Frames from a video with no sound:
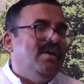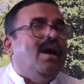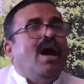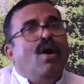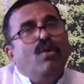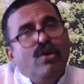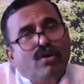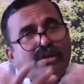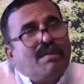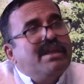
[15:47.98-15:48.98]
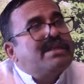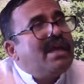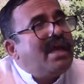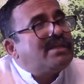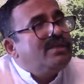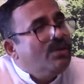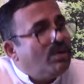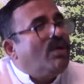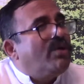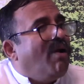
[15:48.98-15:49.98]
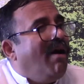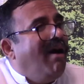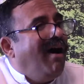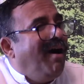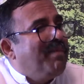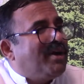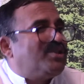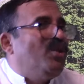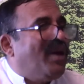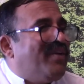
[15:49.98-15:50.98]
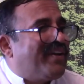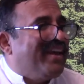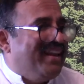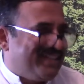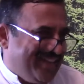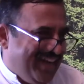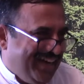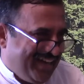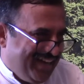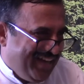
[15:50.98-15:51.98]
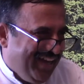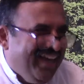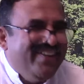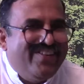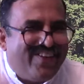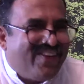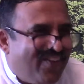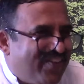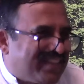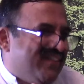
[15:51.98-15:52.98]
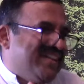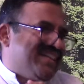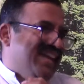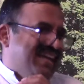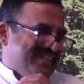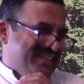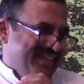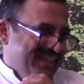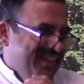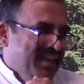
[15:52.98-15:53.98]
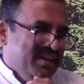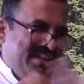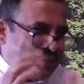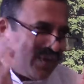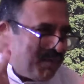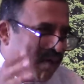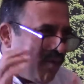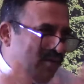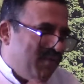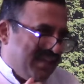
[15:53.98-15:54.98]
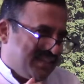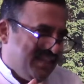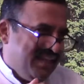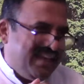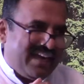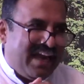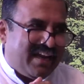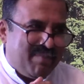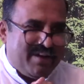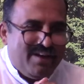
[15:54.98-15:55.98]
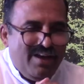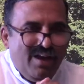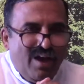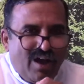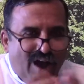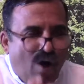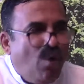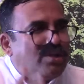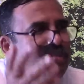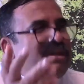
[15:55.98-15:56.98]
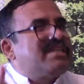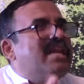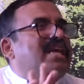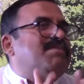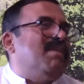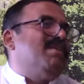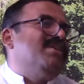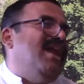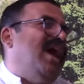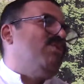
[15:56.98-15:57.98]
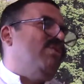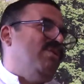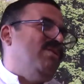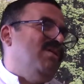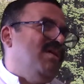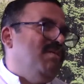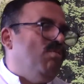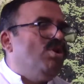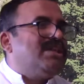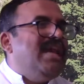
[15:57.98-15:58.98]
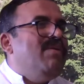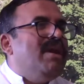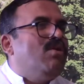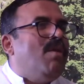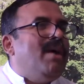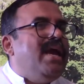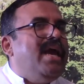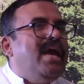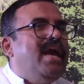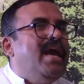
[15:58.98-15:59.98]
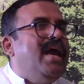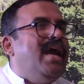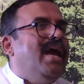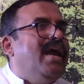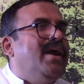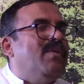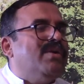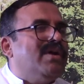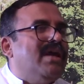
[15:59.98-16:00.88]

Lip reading: How do you know somebody is realized? You don't know because you are not realized, right? You don't know how somebody is realized. That's one problem we face in enlightenment. How somebody is realized Brahman, I don't know. Mostly we'll go by what you call